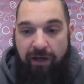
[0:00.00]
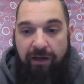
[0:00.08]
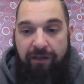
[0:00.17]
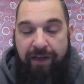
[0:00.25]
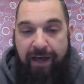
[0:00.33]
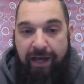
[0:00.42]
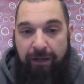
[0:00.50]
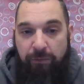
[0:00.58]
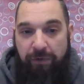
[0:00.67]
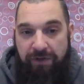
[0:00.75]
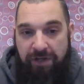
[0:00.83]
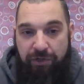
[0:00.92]
that
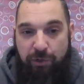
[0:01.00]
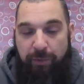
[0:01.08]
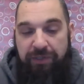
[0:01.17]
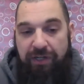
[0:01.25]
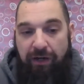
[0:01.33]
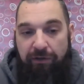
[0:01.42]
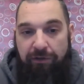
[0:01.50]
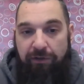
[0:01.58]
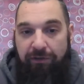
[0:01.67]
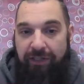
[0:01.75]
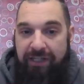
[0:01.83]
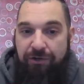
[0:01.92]
within your particular
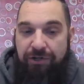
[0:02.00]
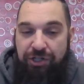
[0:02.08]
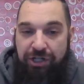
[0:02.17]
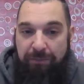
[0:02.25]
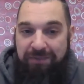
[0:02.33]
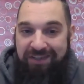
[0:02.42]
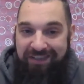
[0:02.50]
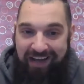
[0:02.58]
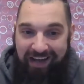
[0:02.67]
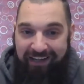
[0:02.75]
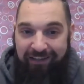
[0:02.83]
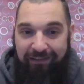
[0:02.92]
leadership
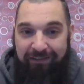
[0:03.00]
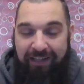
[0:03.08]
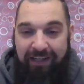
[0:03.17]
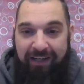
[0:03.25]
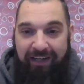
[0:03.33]
style